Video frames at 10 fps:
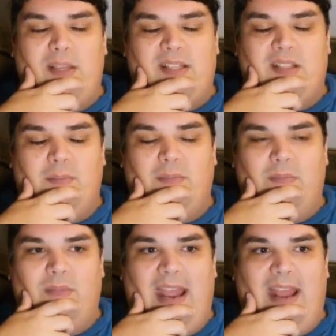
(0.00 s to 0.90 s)
some
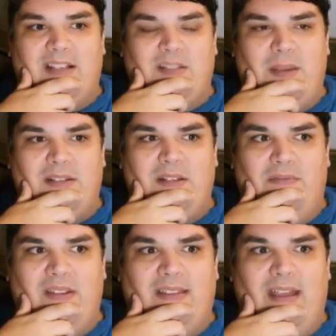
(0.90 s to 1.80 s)
aspect
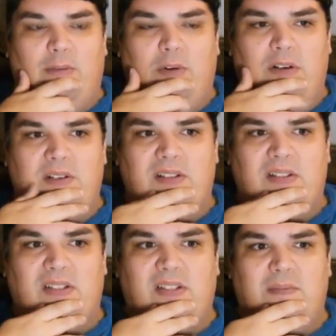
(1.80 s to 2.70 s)
of it that
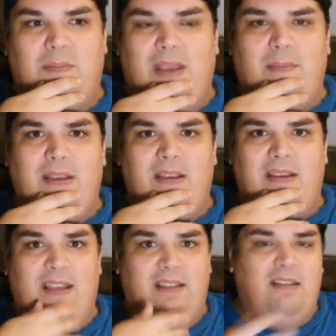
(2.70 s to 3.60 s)
was
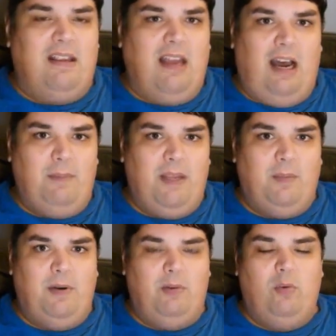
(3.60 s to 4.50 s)
maybe in the comic,
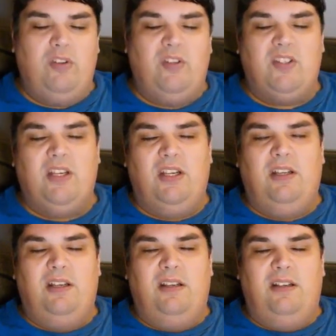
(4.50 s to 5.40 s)
but was
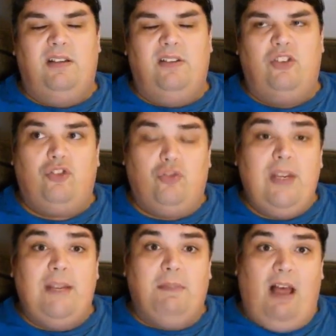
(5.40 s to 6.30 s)

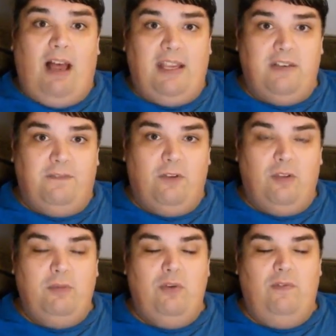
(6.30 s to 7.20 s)
streamlined for the
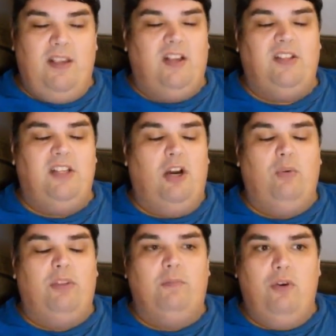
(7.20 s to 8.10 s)
movie. Because, you know,
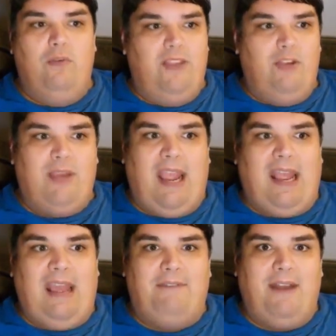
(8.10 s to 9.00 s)
with a movie, you
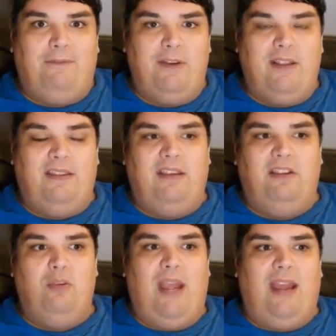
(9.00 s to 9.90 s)
can't have everything.
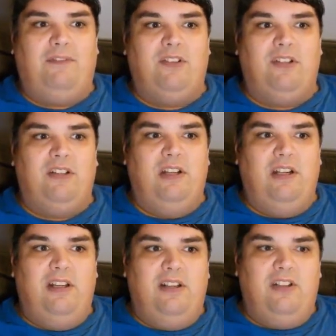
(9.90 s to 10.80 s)
You have to
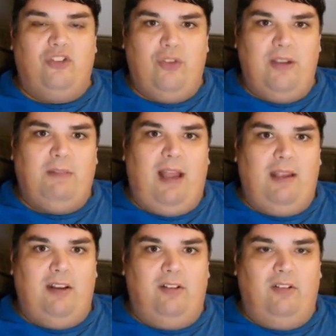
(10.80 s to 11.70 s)

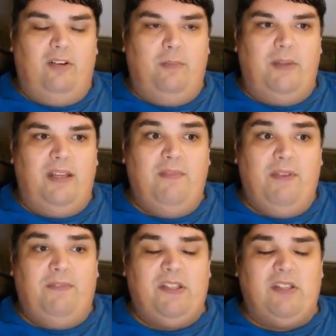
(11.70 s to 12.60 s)
streamline it a little bit, even
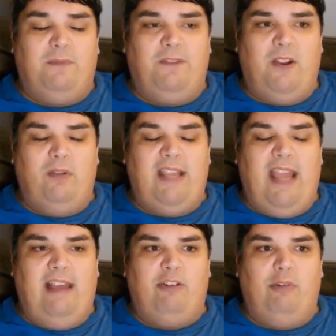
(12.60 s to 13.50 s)
if it's a fairly
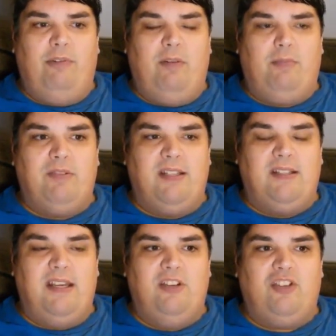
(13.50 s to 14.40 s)
accurate
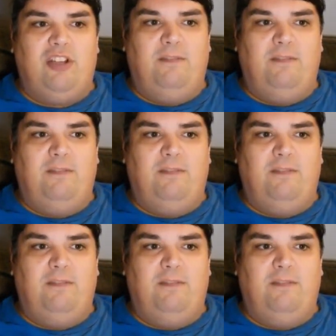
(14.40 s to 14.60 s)
representation.